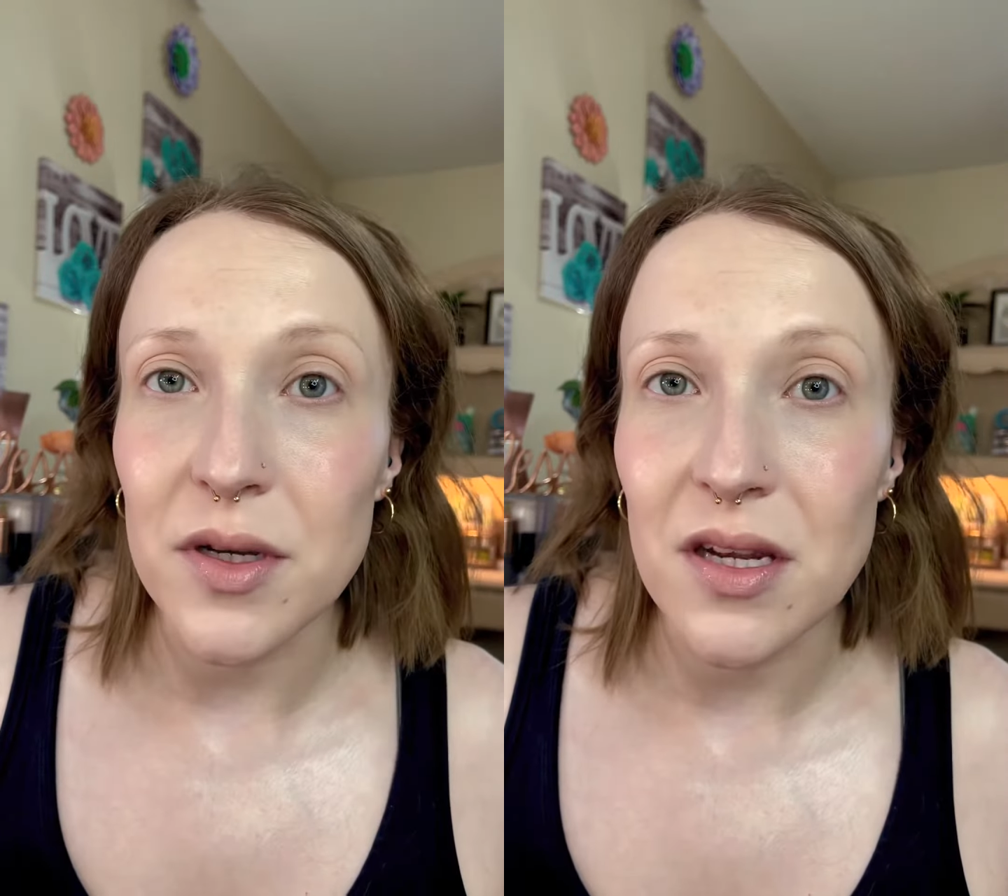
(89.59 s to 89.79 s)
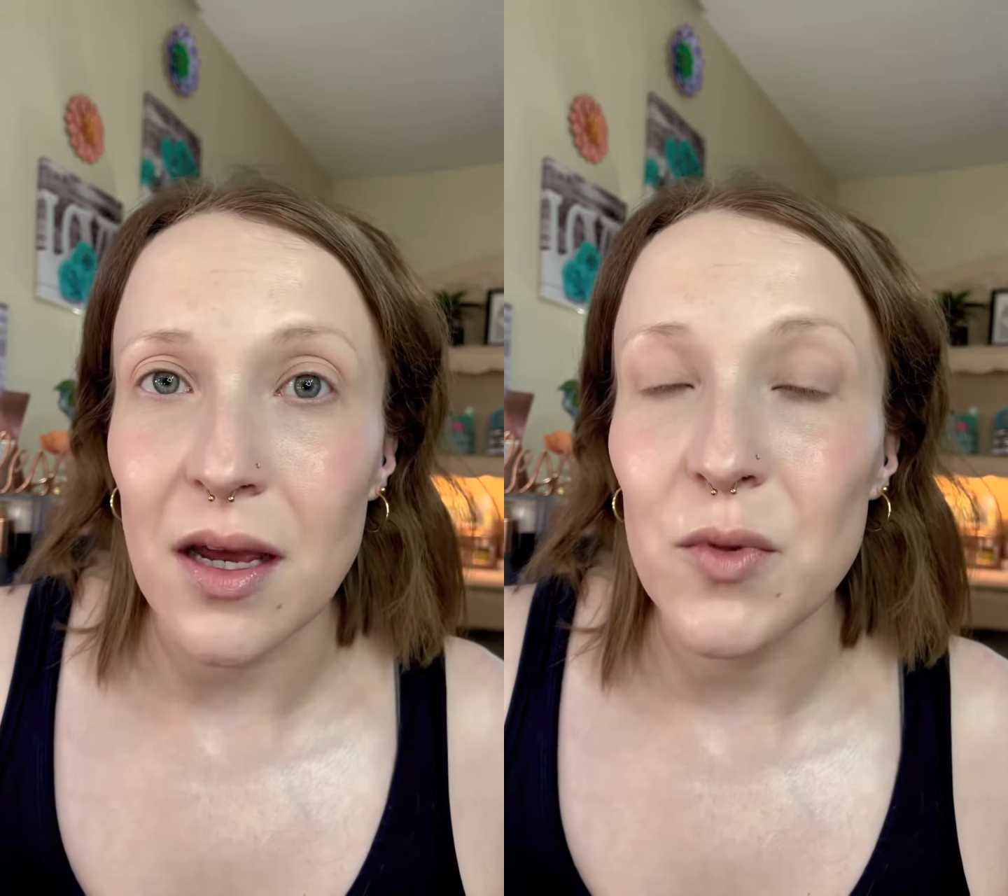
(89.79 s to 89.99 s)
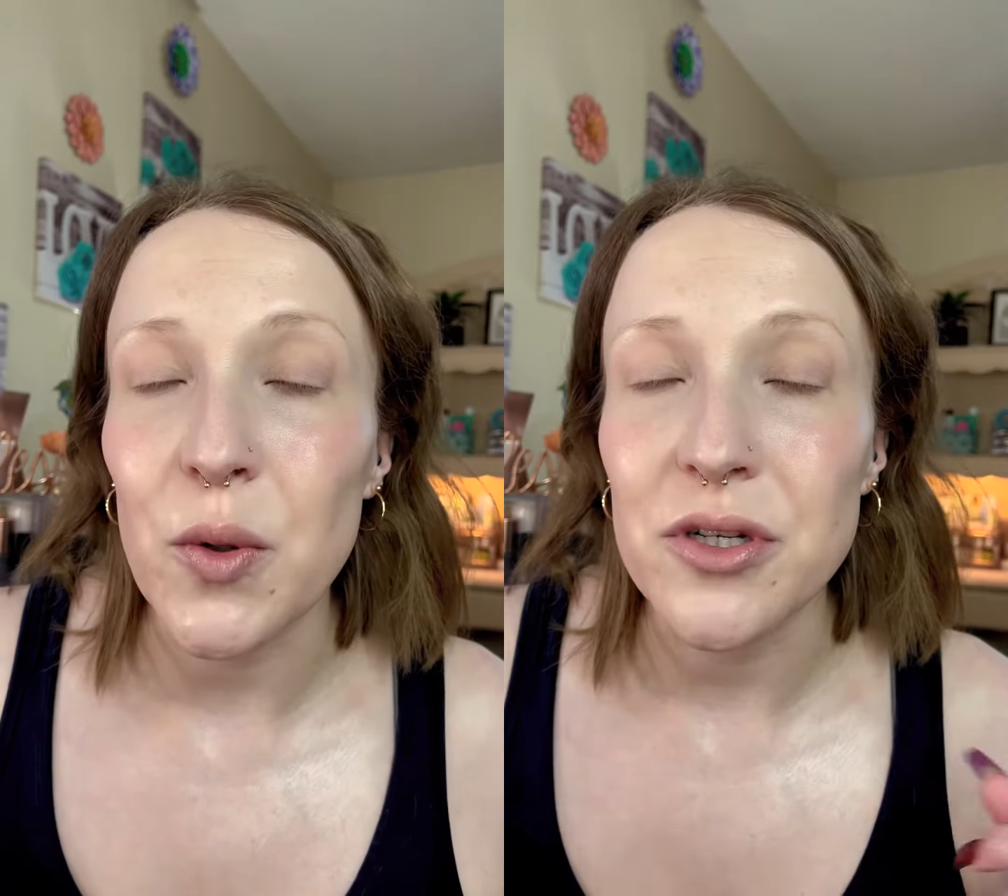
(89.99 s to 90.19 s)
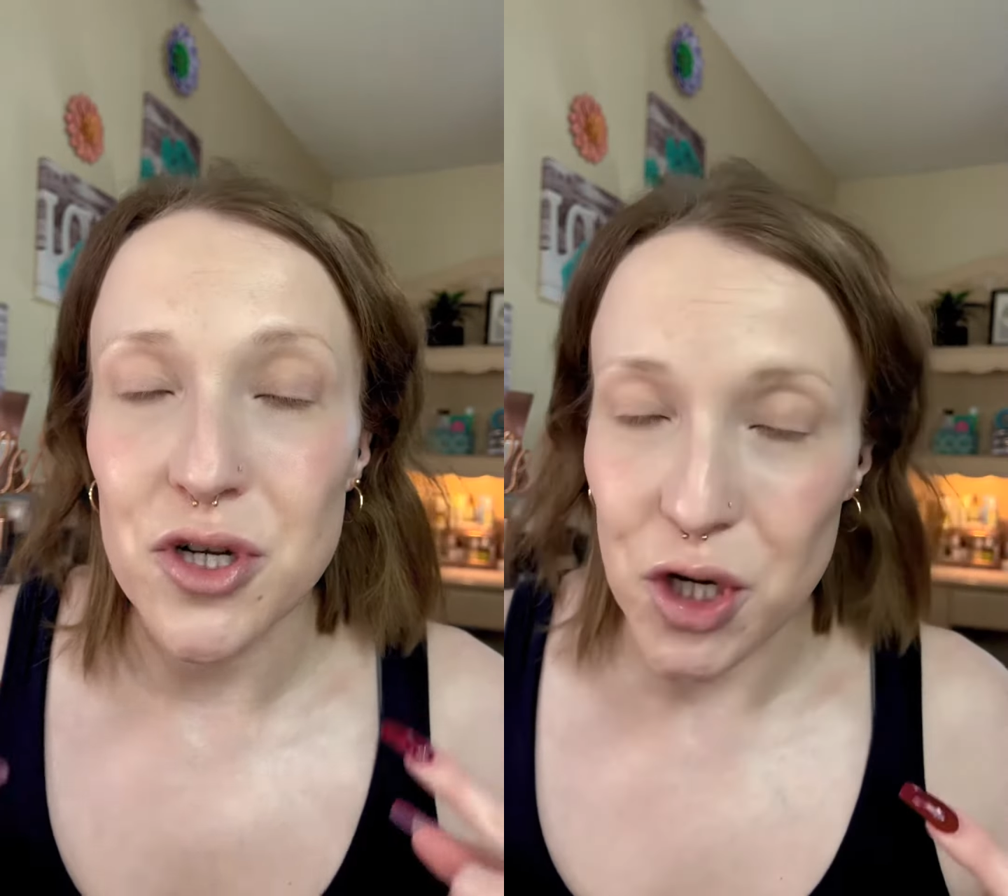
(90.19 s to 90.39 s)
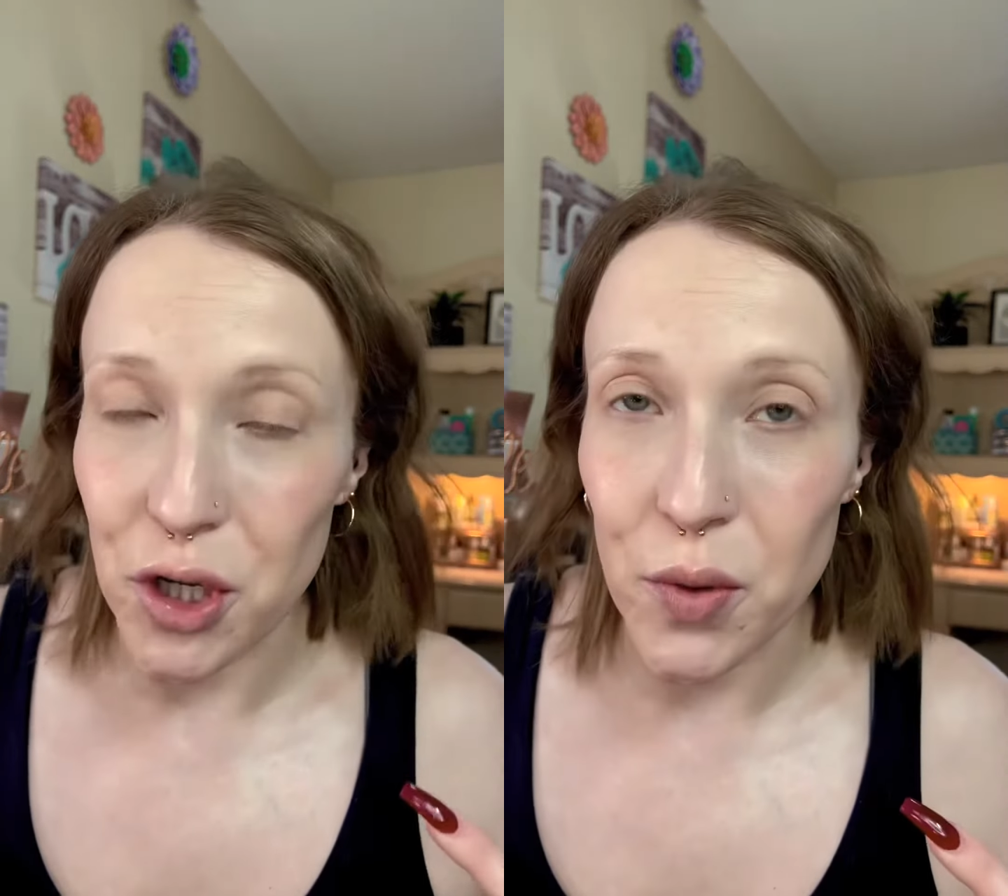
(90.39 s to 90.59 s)
and I'm going to
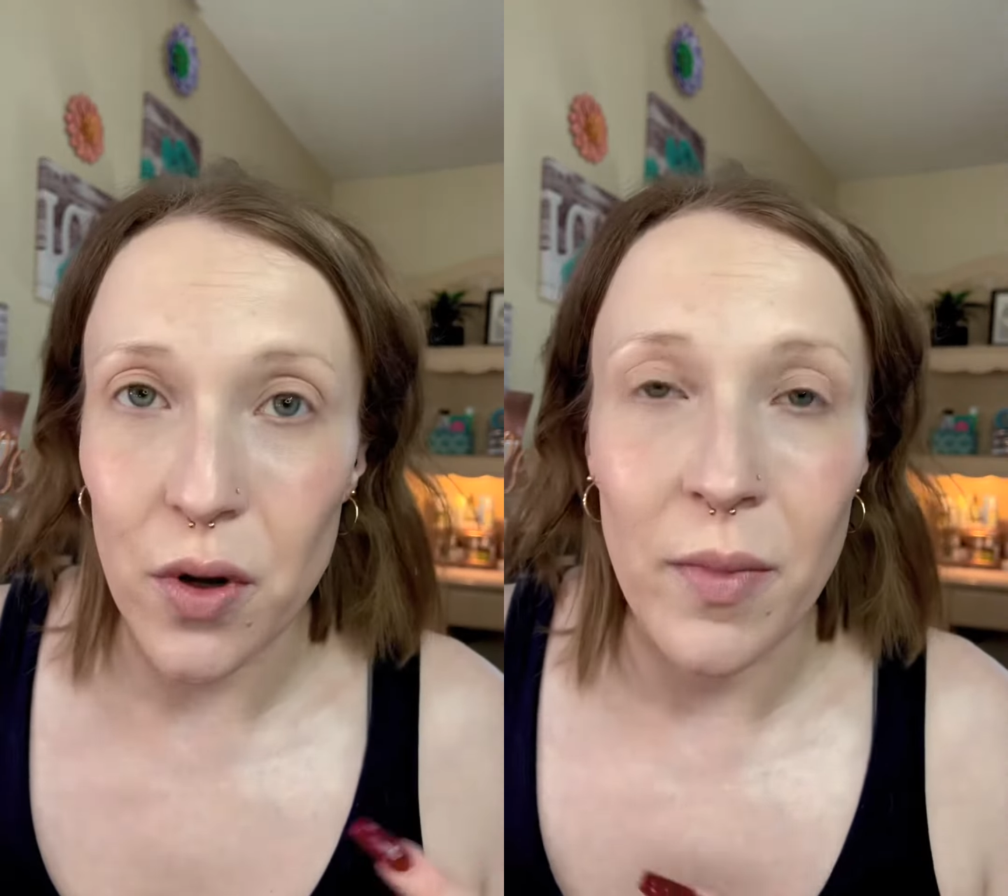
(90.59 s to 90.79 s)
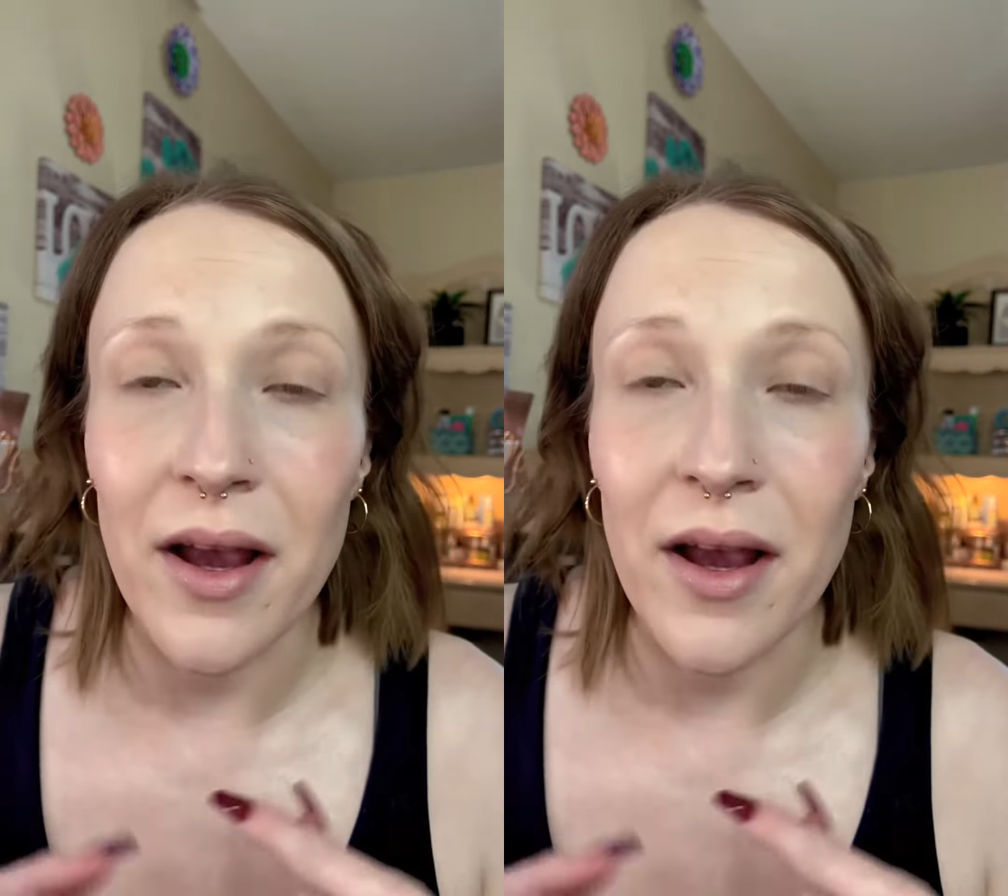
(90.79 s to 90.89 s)
show you what my